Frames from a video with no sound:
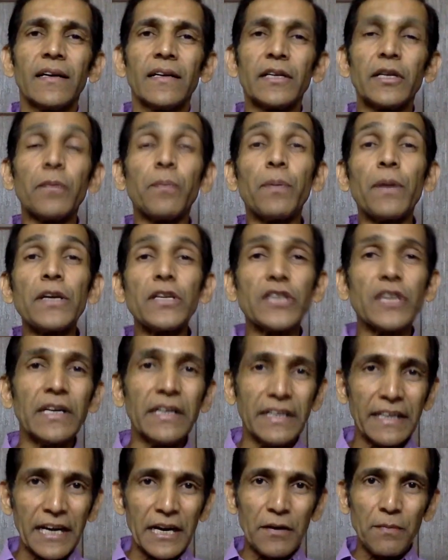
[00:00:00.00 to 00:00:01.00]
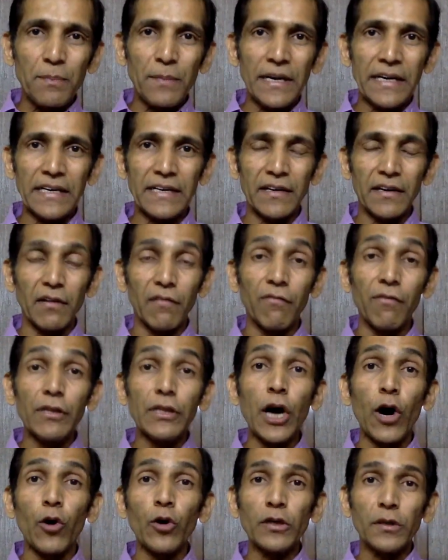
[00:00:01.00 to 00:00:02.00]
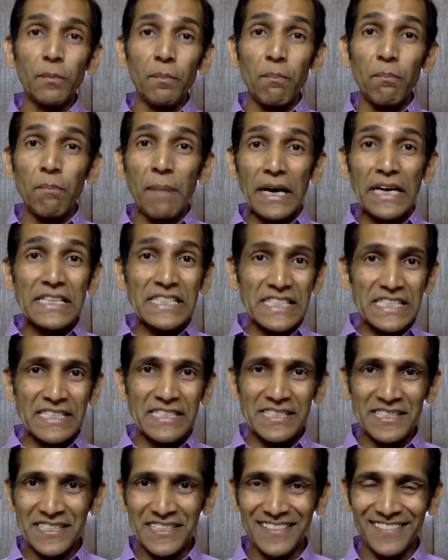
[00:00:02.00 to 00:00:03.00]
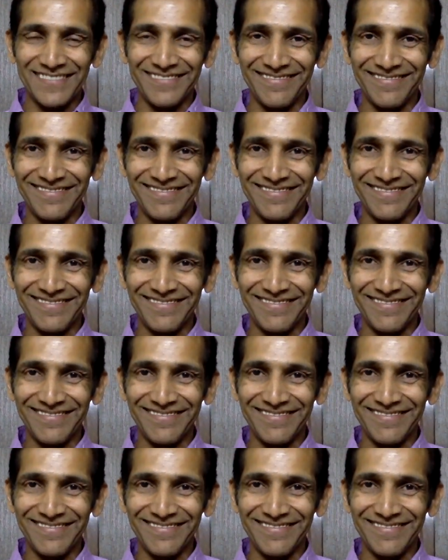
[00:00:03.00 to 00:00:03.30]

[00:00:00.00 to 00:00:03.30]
depression treatment without medicines.